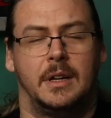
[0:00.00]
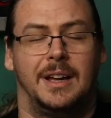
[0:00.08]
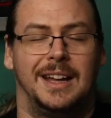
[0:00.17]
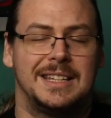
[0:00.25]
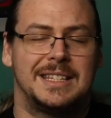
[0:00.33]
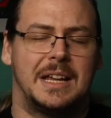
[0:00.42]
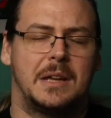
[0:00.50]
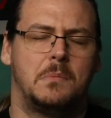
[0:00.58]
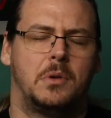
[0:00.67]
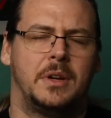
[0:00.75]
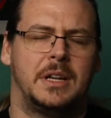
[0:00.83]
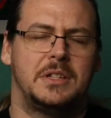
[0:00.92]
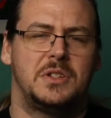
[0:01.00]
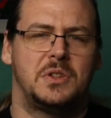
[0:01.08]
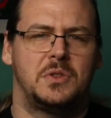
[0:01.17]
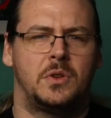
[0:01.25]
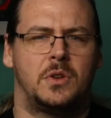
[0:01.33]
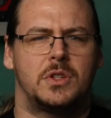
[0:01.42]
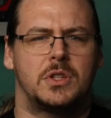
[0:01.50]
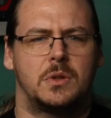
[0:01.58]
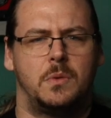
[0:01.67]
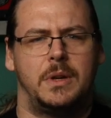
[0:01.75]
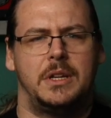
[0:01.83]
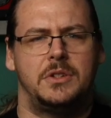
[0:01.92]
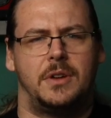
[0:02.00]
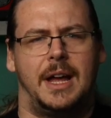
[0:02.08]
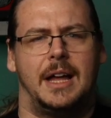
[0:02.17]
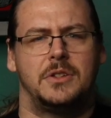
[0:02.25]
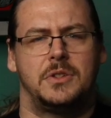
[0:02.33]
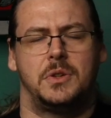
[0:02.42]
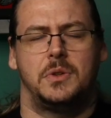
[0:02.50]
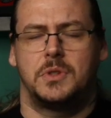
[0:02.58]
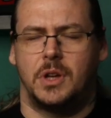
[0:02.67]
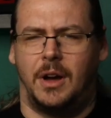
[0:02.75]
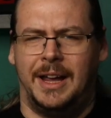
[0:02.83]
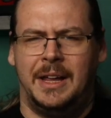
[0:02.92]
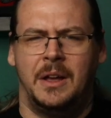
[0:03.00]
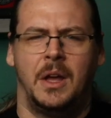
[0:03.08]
And the second point is to not squeeze your hands too tight